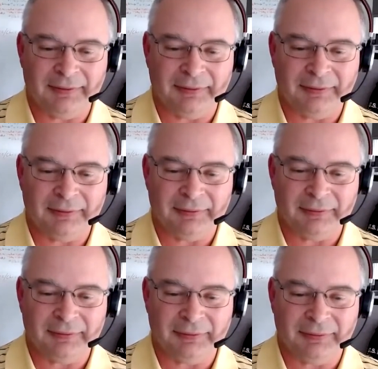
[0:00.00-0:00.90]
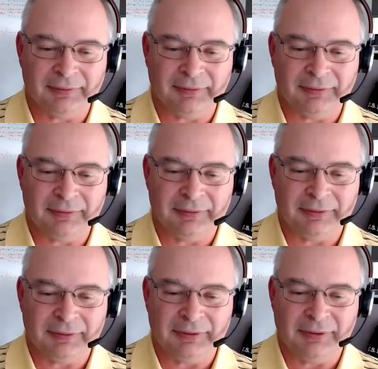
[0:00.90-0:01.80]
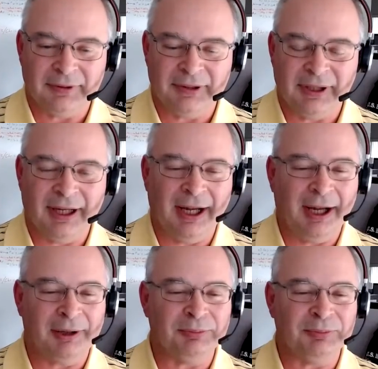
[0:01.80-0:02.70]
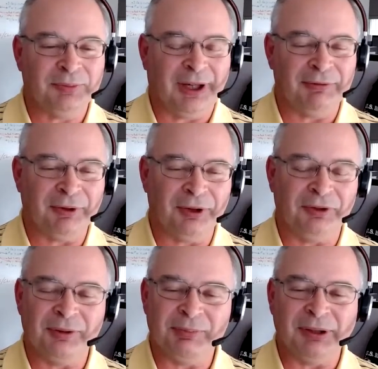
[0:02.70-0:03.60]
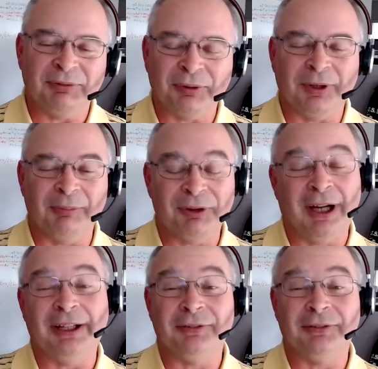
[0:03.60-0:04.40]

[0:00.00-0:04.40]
I've heard them before. I'm trying to remember what they all stand for.